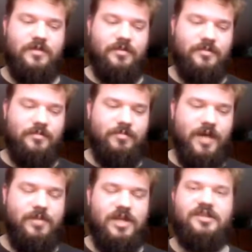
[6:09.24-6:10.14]
maybe
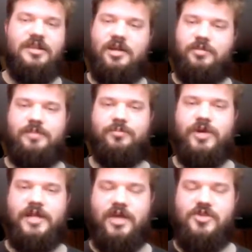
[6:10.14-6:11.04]
it's a little bit more
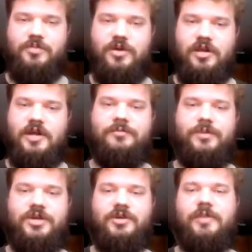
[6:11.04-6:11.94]
tangible if we talk
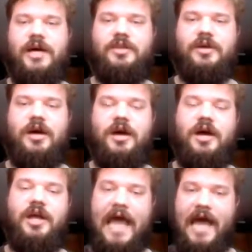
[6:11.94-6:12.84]
about an
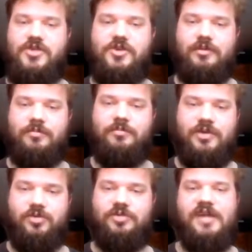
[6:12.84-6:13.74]
actual use
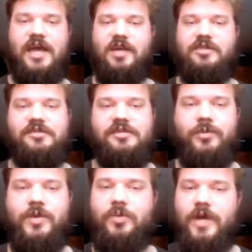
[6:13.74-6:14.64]
case where
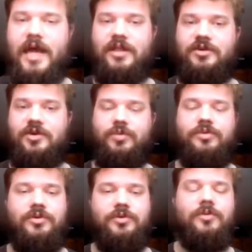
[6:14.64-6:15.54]
we had to go
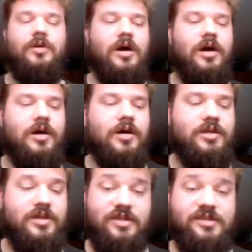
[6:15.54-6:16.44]
through the
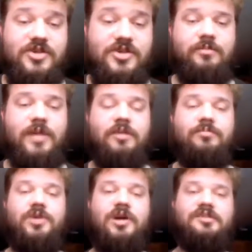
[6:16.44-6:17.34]
decision-making
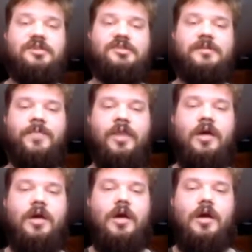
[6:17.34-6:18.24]
process.
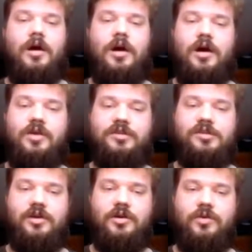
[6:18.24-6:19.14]

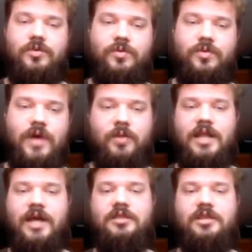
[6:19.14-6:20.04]
So I would like to
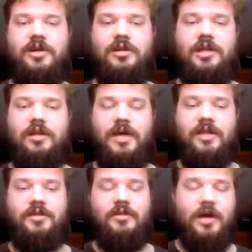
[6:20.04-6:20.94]
learn a little bit,
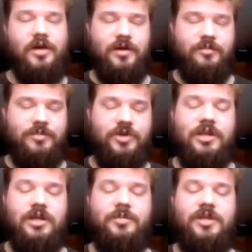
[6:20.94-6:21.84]
talk a little
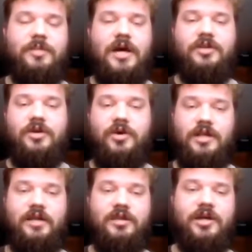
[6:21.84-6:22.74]
bit about online
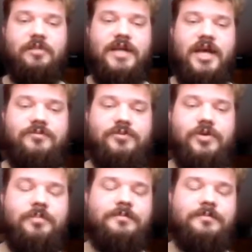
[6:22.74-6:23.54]
learning platform,